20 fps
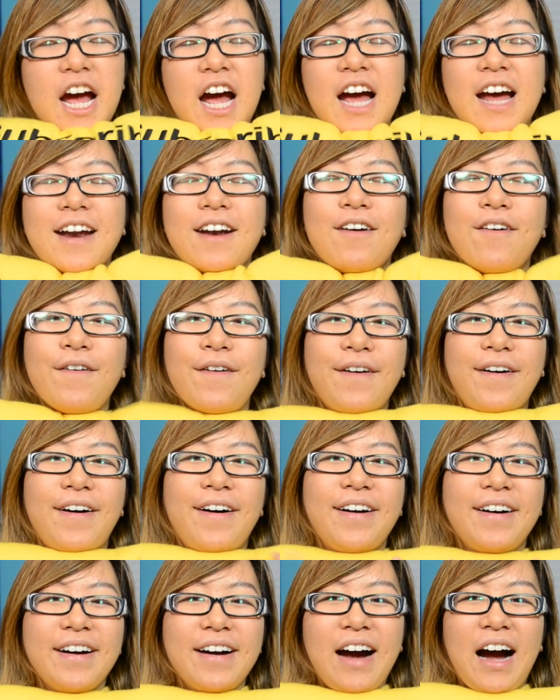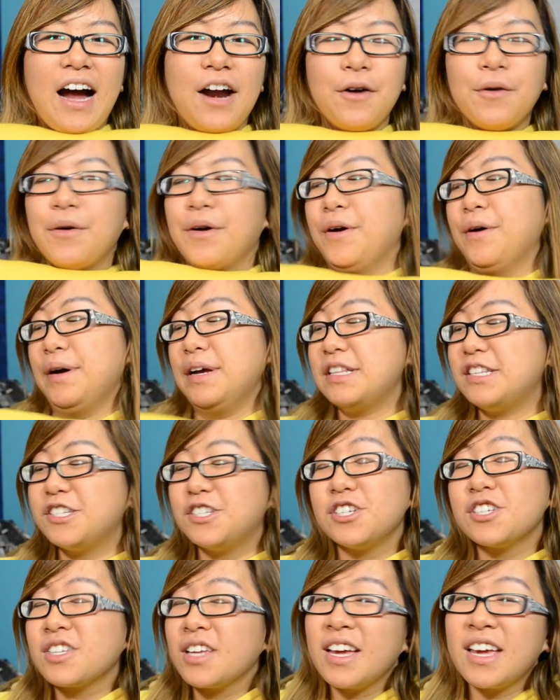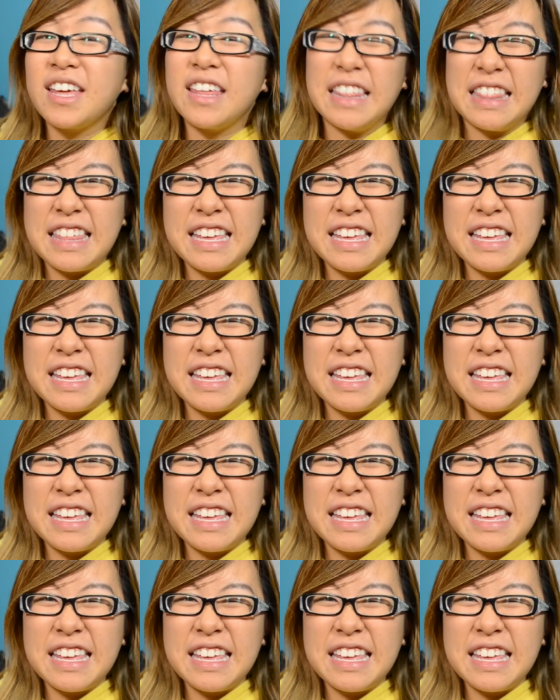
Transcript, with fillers: And oh, I don't know, it's just like